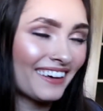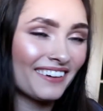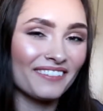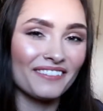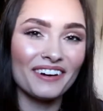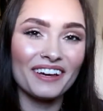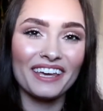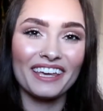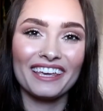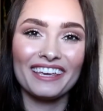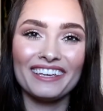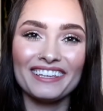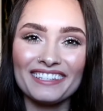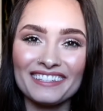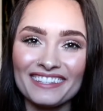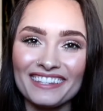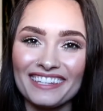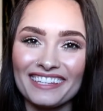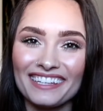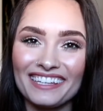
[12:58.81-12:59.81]
What is
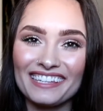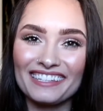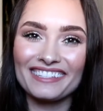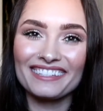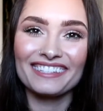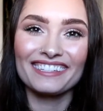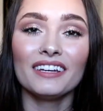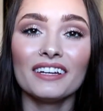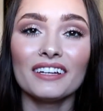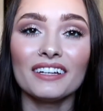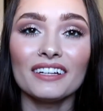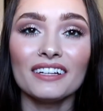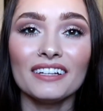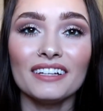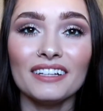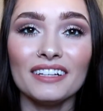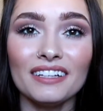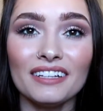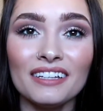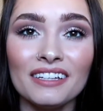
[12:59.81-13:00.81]
this?
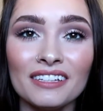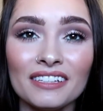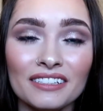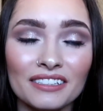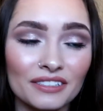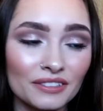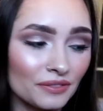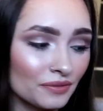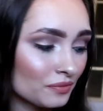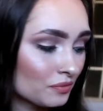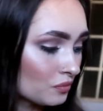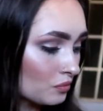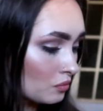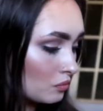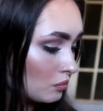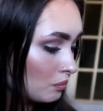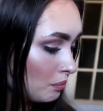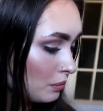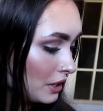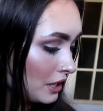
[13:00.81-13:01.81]

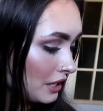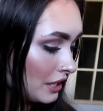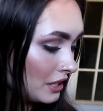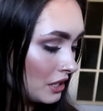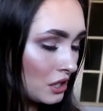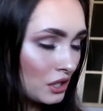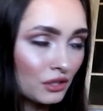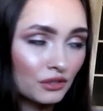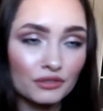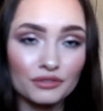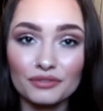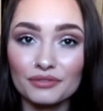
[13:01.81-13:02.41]
Bitch.